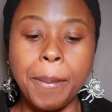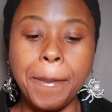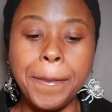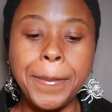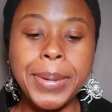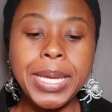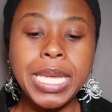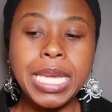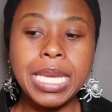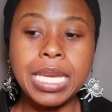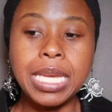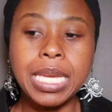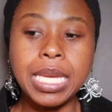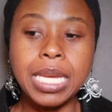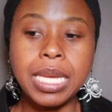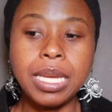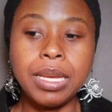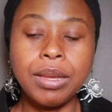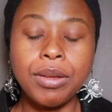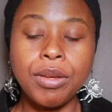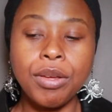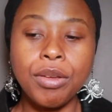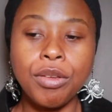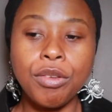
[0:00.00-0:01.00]

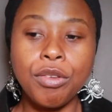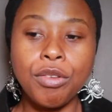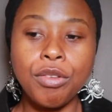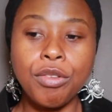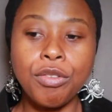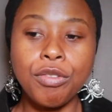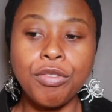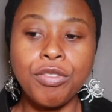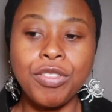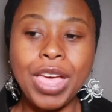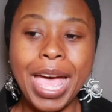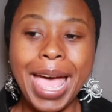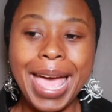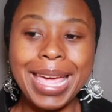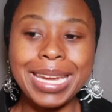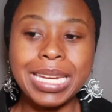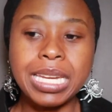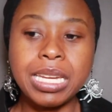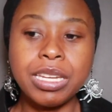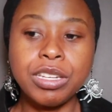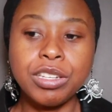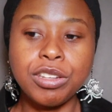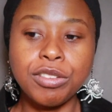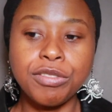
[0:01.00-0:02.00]
be
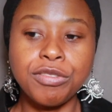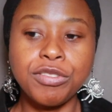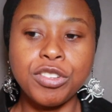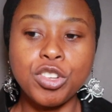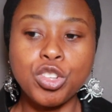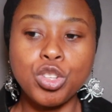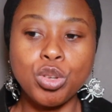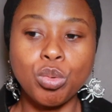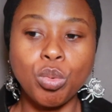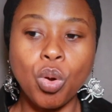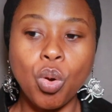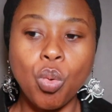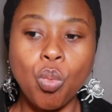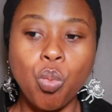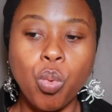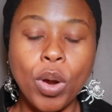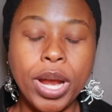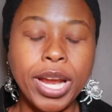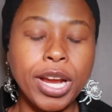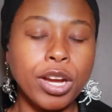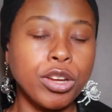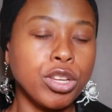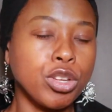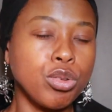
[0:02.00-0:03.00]
that individual
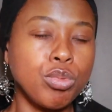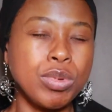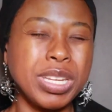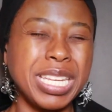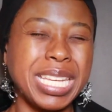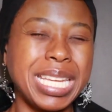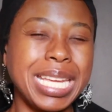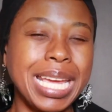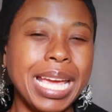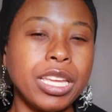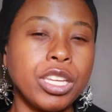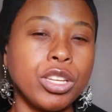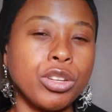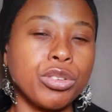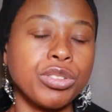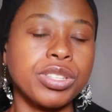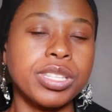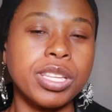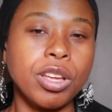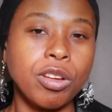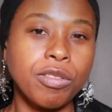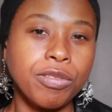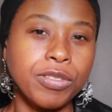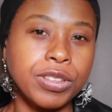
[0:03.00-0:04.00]
where you get your
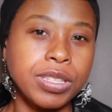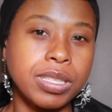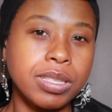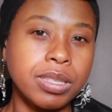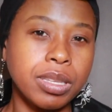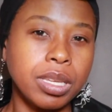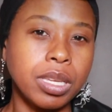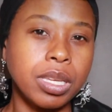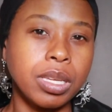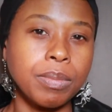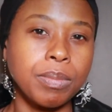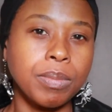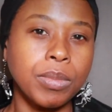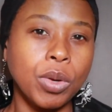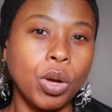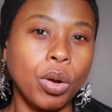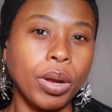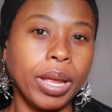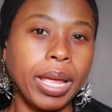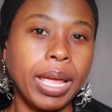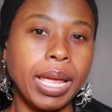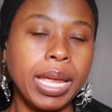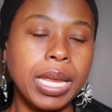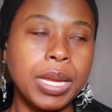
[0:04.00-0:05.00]
self-esteem,
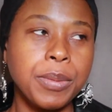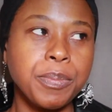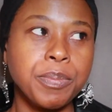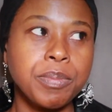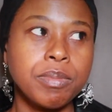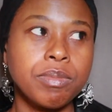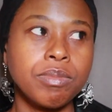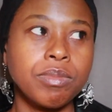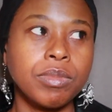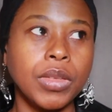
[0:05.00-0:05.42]
okay?